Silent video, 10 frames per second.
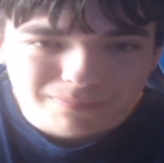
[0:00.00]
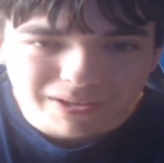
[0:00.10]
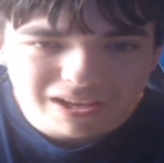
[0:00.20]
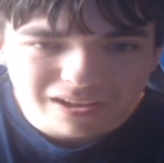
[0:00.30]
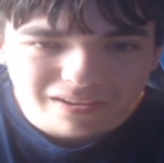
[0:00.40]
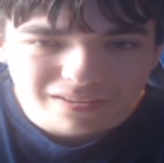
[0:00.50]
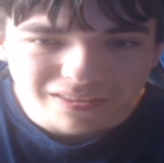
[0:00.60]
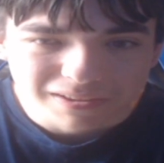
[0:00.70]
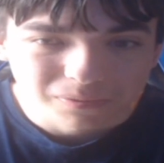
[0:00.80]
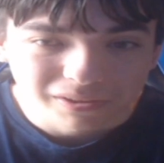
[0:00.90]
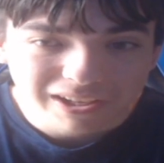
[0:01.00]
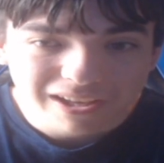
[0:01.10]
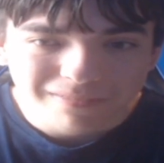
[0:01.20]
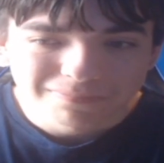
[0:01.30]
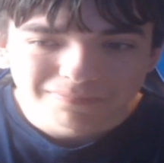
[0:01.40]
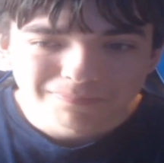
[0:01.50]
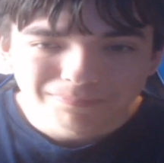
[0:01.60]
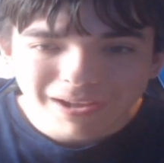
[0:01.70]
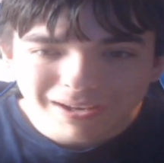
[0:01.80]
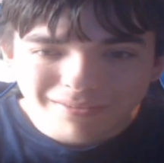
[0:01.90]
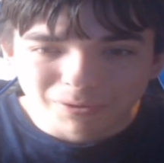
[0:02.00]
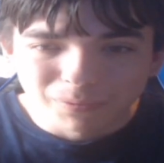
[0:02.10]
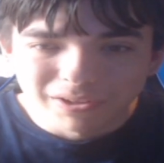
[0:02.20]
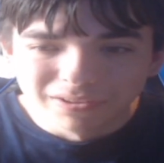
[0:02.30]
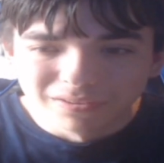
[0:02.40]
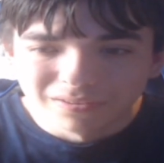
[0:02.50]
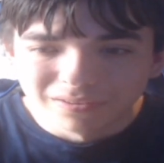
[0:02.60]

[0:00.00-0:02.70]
But yeah, that's really it. Bye, everyone.